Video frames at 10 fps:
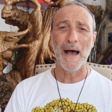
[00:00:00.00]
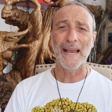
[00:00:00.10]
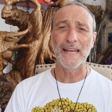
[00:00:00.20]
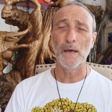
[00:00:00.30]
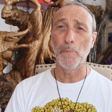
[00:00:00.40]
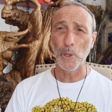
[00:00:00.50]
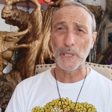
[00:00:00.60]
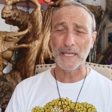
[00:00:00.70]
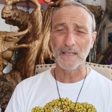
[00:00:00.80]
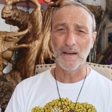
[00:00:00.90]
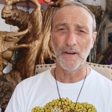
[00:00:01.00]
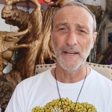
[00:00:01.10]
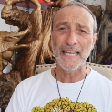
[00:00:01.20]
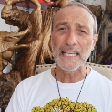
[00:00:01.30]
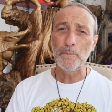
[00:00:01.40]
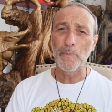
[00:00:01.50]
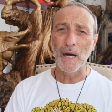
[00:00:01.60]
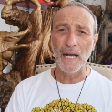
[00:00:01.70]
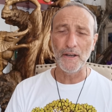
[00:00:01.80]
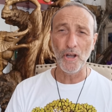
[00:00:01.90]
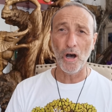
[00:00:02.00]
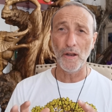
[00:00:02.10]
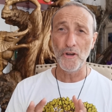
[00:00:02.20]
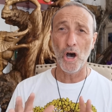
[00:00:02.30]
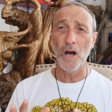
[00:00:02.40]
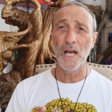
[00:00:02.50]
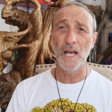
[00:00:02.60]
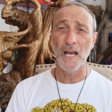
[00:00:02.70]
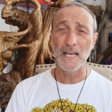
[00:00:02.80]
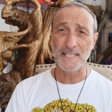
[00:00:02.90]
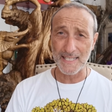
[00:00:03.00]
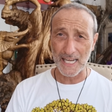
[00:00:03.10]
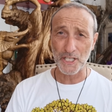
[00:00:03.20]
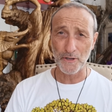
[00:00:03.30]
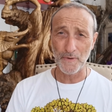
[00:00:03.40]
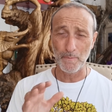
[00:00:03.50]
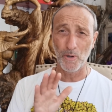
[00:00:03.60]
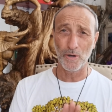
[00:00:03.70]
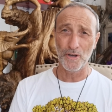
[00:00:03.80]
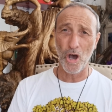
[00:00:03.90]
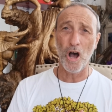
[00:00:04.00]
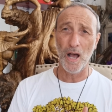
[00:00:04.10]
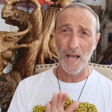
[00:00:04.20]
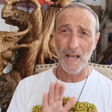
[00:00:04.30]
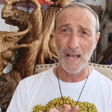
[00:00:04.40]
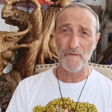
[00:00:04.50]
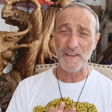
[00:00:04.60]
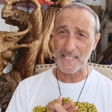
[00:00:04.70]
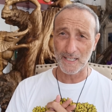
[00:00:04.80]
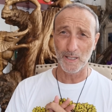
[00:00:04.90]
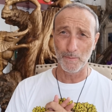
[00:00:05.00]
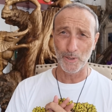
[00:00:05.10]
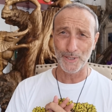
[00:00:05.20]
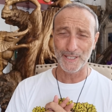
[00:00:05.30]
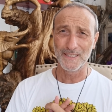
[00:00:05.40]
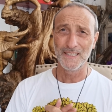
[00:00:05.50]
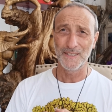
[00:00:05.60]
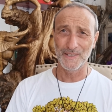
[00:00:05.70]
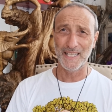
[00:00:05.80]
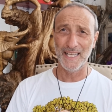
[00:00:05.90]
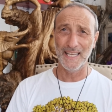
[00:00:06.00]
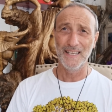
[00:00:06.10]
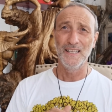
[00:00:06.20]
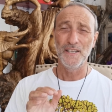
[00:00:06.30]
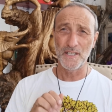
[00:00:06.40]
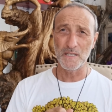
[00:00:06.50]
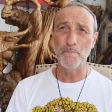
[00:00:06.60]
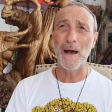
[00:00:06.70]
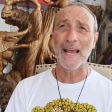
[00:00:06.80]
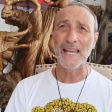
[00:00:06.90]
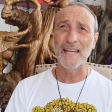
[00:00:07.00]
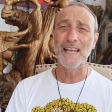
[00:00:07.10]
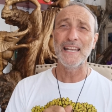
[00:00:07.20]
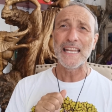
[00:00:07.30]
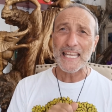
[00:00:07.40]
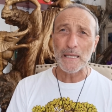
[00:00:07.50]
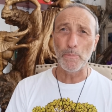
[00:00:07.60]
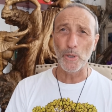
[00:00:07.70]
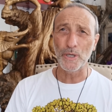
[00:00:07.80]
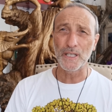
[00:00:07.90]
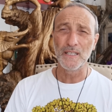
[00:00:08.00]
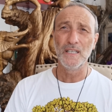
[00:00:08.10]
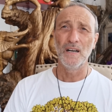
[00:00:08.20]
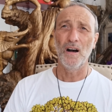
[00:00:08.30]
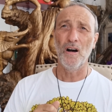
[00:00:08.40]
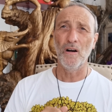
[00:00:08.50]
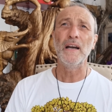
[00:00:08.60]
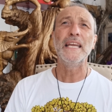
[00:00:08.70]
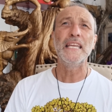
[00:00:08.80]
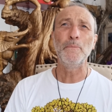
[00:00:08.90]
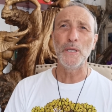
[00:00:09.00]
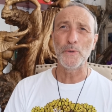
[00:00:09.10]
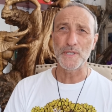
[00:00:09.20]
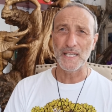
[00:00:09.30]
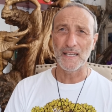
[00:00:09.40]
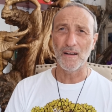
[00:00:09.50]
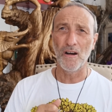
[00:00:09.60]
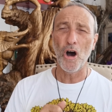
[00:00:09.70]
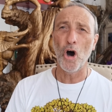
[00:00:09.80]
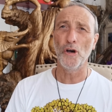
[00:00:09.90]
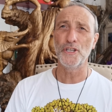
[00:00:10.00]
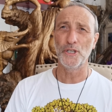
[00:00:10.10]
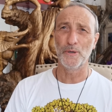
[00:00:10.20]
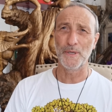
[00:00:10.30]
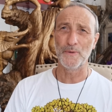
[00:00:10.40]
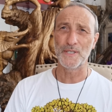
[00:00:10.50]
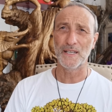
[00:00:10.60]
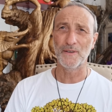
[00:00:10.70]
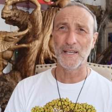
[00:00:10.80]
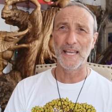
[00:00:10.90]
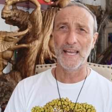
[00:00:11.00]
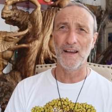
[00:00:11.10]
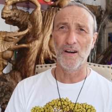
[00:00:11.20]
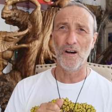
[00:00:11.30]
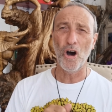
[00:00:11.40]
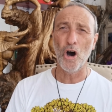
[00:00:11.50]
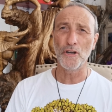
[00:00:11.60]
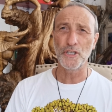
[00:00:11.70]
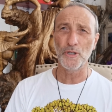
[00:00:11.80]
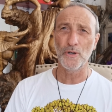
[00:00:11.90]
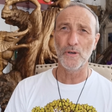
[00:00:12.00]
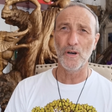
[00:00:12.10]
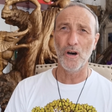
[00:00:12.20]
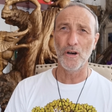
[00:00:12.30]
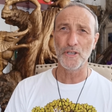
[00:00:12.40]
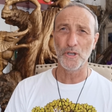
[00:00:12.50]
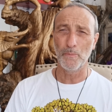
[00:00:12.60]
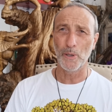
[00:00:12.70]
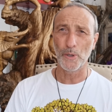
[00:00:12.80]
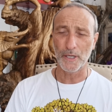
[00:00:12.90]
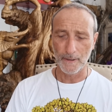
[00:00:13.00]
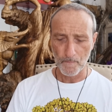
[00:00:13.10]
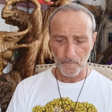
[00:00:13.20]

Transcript: buying a book or an e uh, not not a, a stationary book, not a, a physical book, okay? Just buying an e-book or e-music or audio music, okay? Or audio audio book,